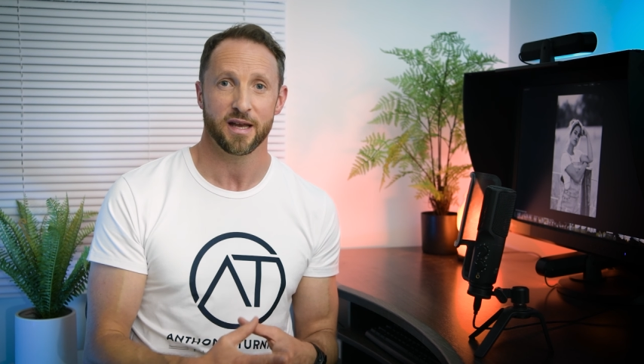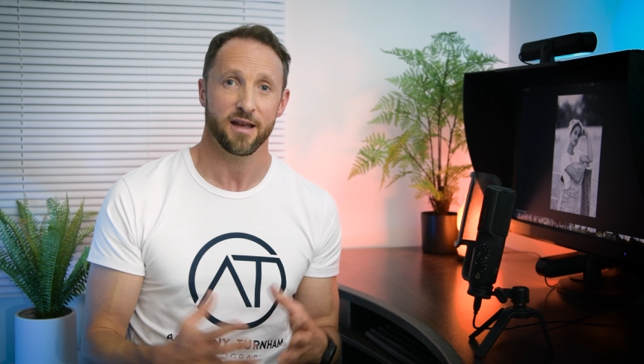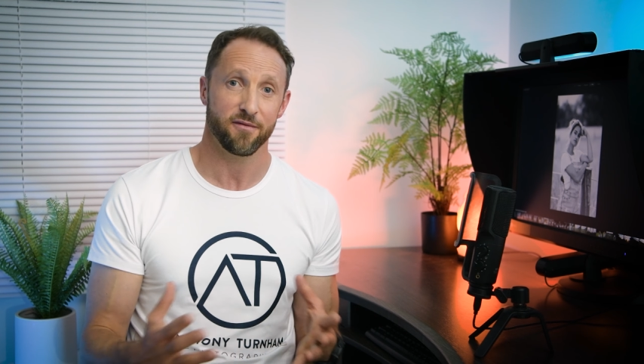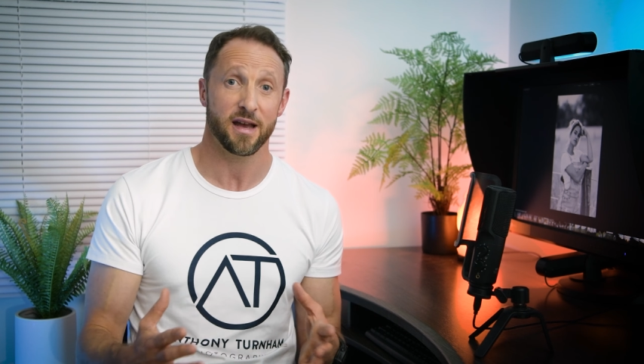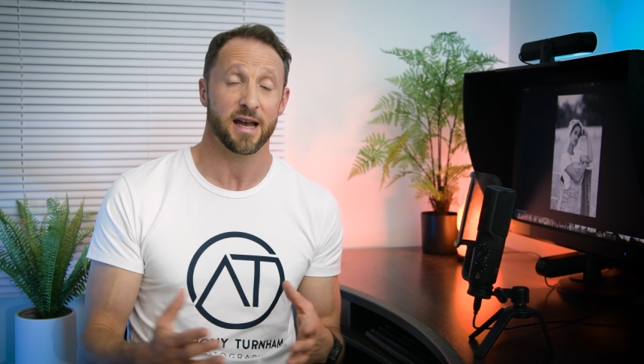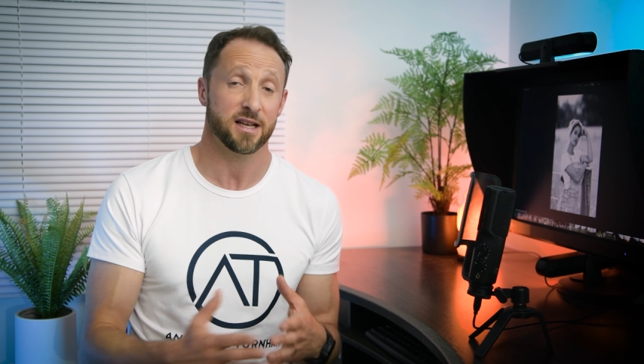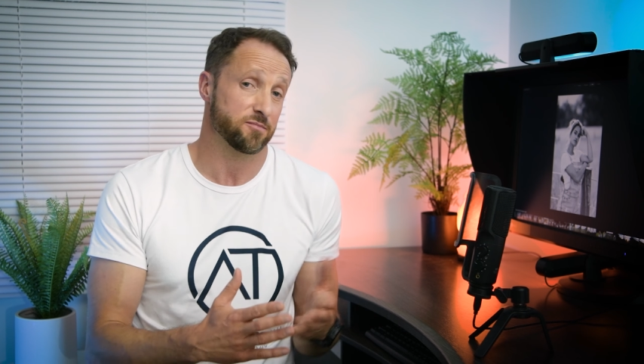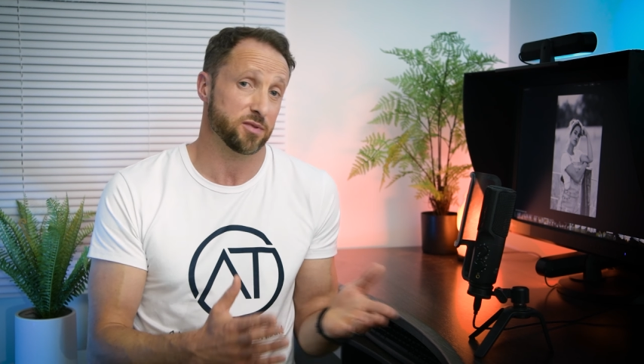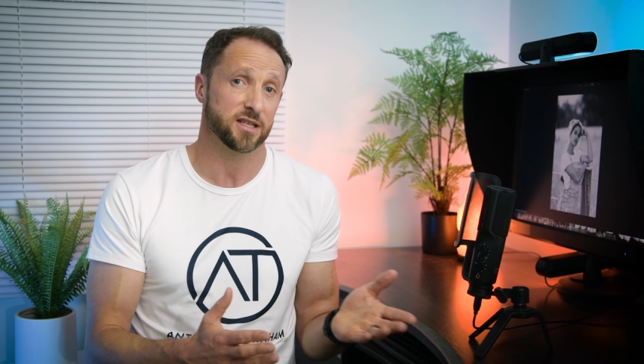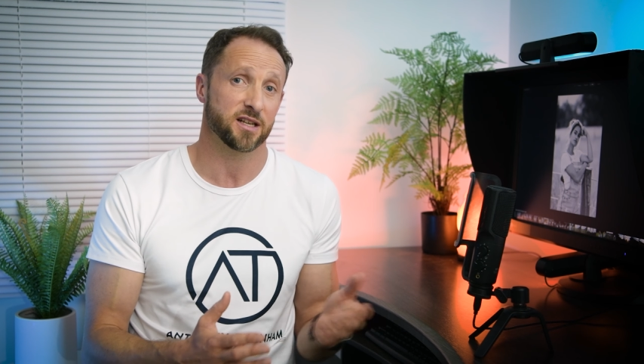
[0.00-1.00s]
If it
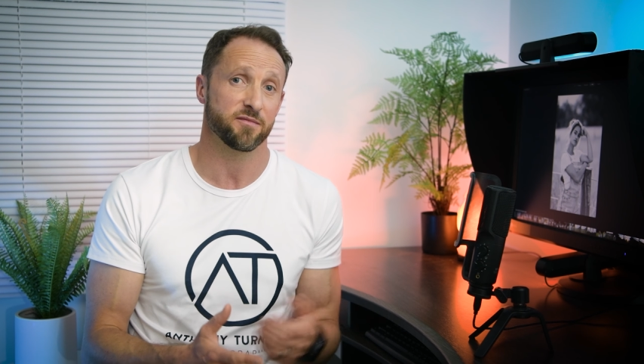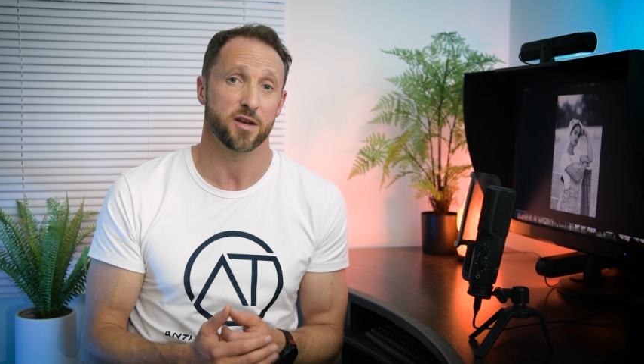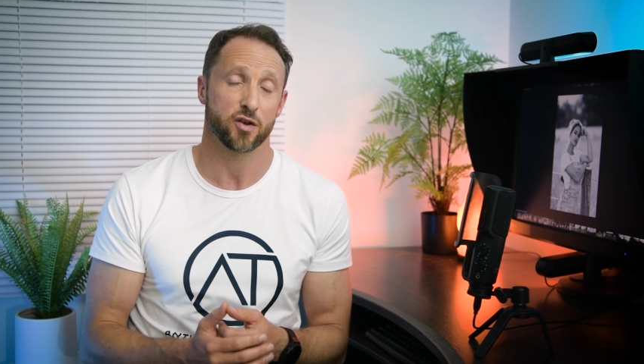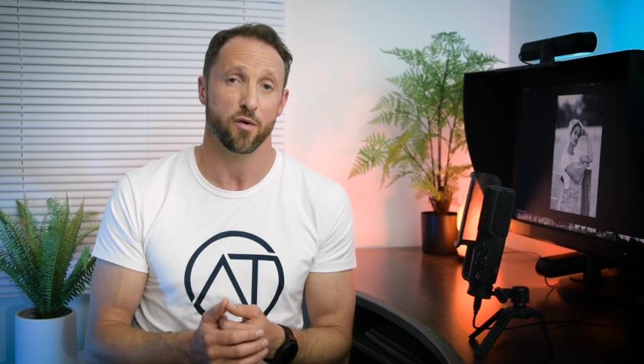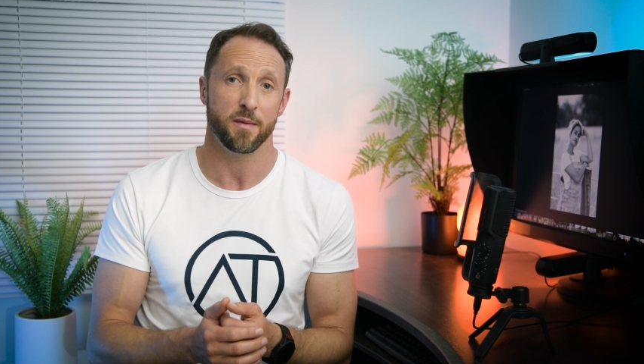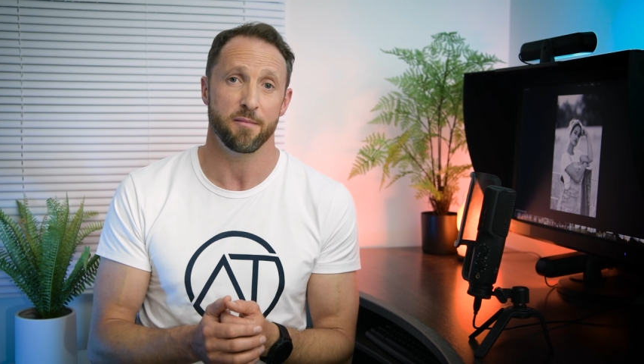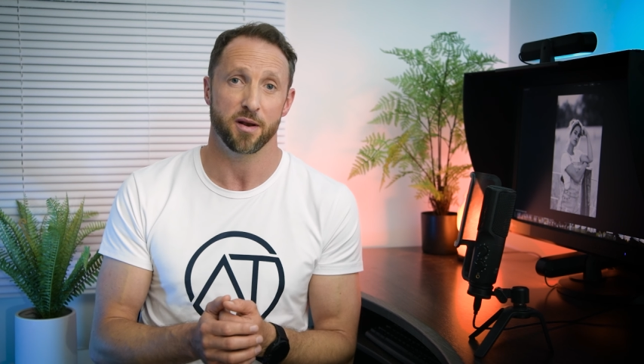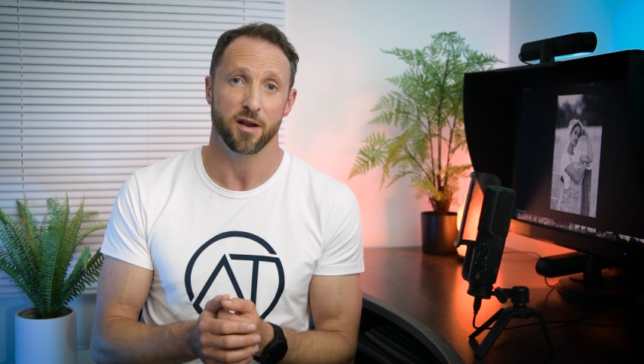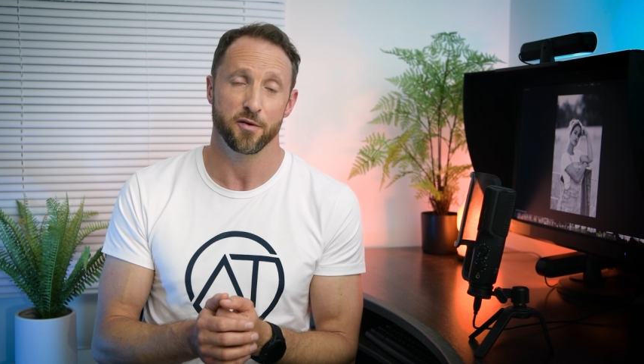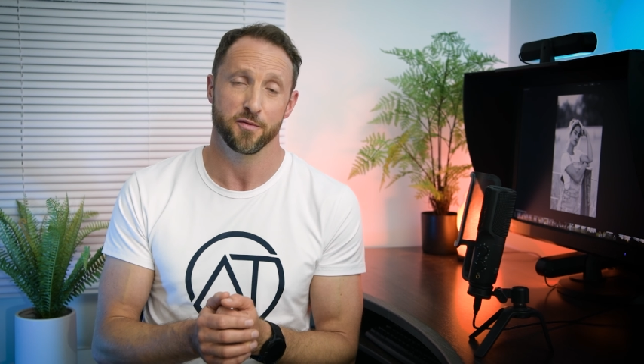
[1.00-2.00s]
has, please leave me a comment
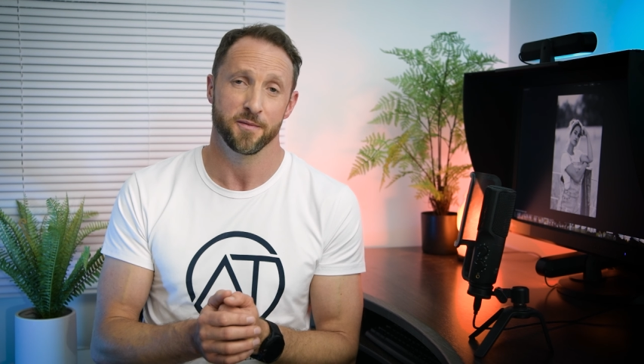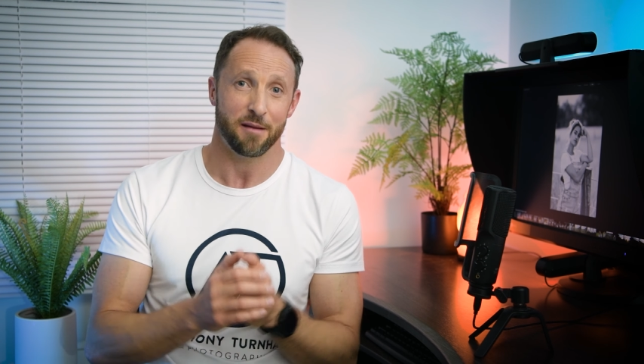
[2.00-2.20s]
below.